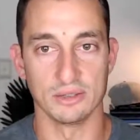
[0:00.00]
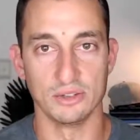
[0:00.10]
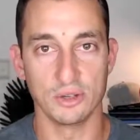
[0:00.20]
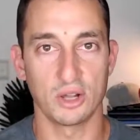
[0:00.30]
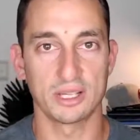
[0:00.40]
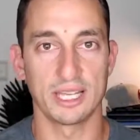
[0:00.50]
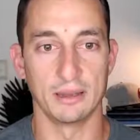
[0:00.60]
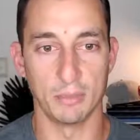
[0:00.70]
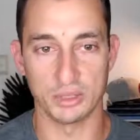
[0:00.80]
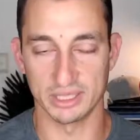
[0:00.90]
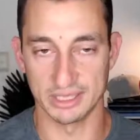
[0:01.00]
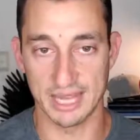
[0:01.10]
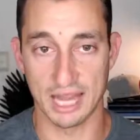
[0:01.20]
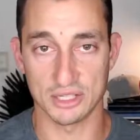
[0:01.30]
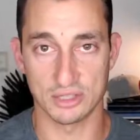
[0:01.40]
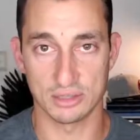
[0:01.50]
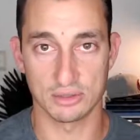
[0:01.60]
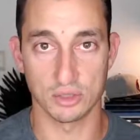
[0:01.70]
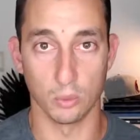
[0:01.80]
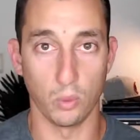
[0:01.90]
Do not get emotionally attached
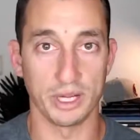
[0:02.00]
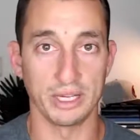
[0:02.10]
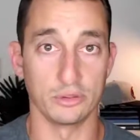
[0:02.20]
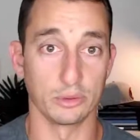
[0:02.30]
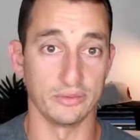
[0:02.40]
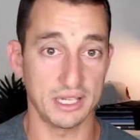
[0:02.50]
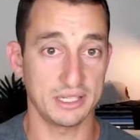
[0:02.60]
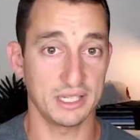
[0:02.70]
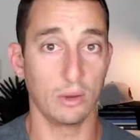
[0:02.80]
to what it is you're investing